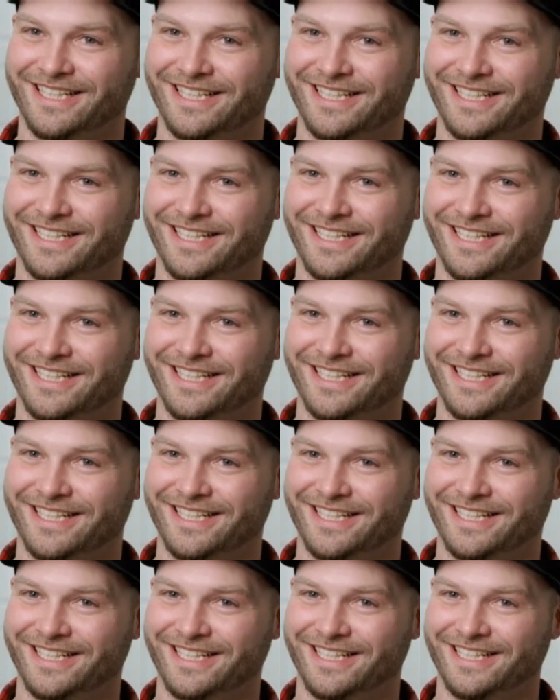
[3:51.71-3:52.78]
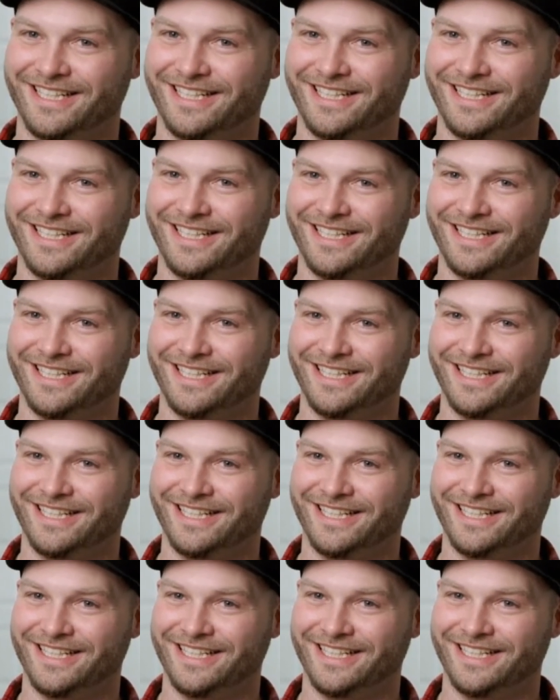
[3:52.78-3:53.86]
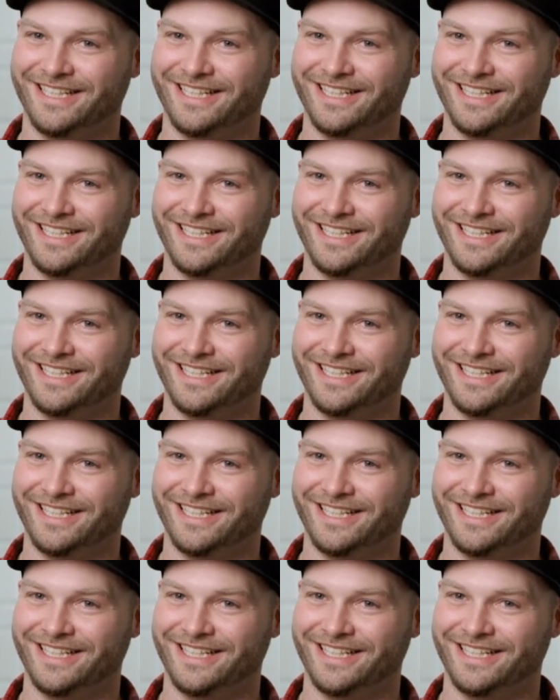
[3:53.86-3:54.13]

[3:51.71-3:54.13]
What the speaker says: Nothing is said.